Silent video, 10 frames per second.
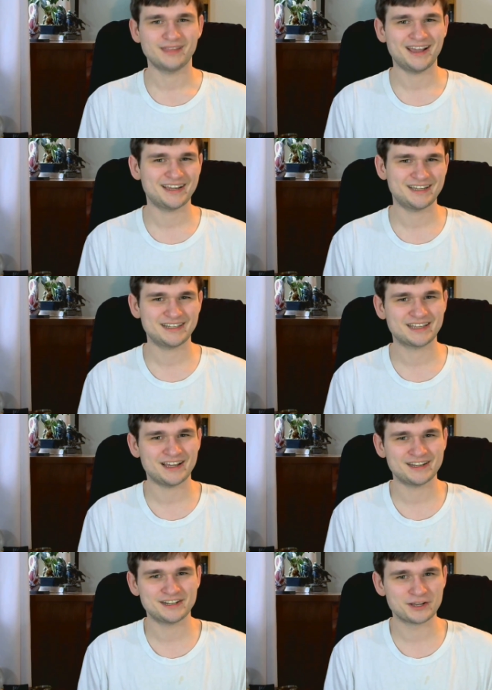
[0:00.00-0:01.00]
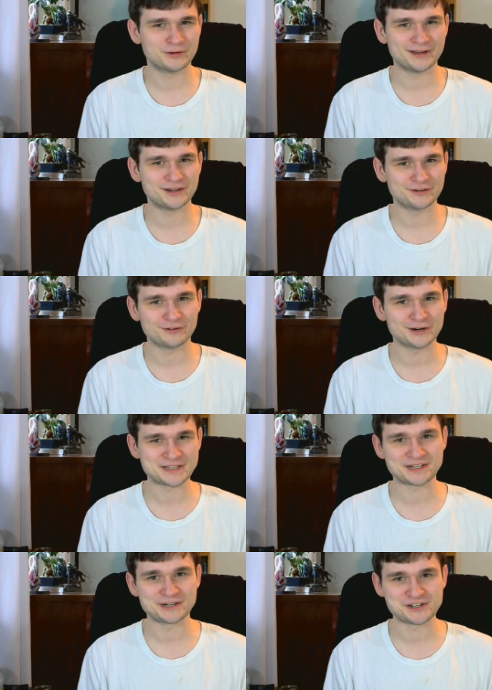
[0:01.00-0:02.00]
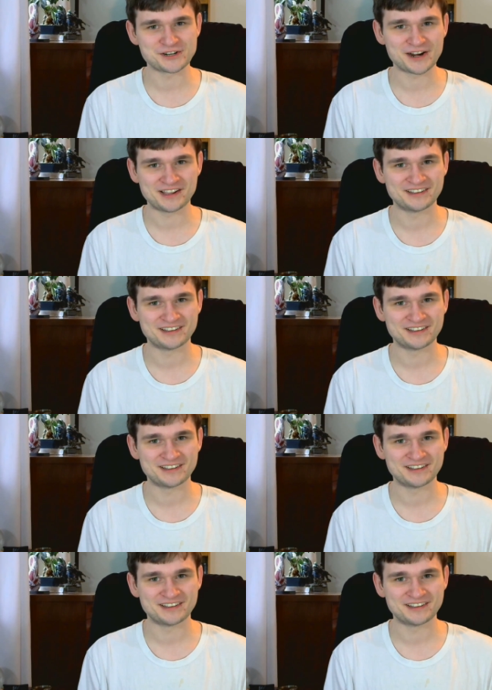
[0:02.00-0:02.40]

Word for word: I kinda go under for a surgery.